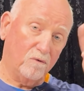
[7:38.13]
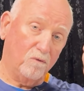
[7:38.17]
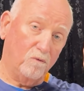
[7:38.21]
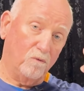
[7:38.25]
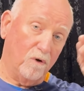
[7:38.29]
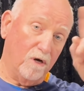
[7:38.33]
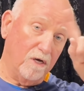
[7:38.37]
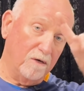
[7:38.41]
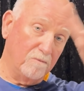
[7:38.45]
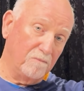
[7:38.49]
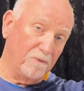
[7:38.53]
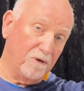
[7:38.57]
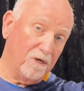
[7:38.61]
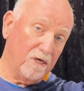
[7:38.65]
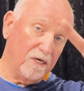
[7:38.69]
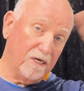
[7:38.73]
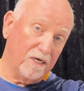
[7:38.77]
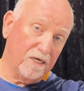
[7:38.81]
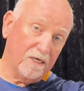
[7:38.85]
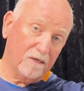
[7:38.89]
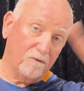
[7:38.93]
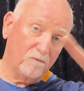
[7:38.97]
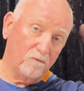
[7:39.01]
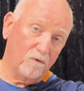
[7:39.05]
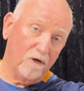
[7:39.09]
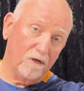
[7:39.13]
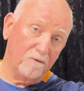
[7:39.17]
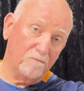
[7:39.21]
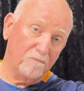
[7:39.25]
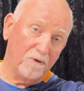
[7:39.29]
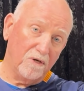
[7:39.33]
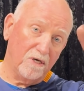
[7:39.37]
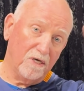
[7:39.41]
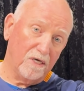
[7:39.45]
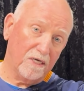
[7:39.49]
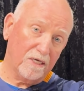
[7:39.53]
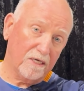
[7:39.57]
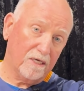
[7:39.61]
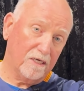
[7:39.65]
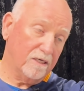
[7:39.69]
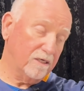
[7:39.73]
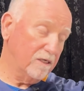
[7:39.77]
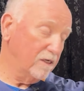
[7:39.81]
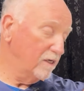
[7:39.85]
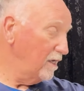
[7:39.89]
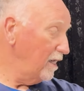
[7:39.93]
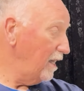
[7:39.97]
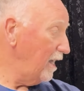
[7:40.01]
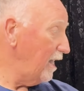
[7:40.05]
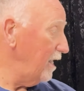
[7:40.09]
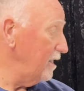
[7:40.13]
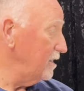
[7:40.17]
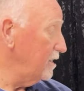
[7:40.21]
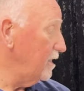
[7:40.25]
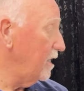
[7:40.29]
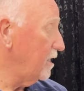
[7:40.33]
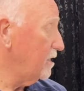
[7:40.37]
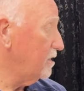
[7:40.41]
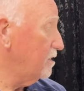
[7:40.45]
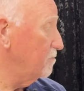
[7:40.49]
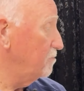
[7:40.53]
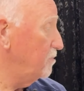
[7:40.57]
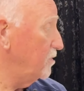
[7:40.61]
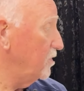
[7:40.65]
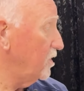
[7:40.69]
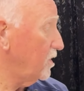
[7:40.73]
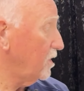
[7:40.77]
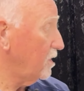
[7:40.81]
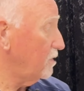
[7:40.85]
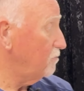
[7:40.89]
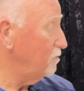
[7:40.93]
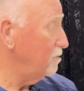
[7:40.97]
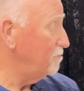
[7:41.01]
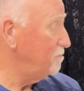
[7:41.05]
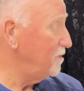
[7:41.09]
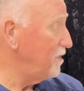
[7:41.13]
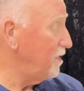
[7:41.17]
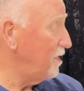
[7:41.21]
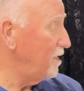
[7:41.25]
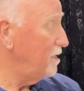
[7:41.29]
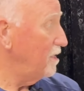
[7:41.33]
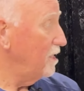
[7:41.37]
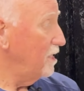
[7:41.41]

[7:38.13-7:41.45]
one book, I like the book would be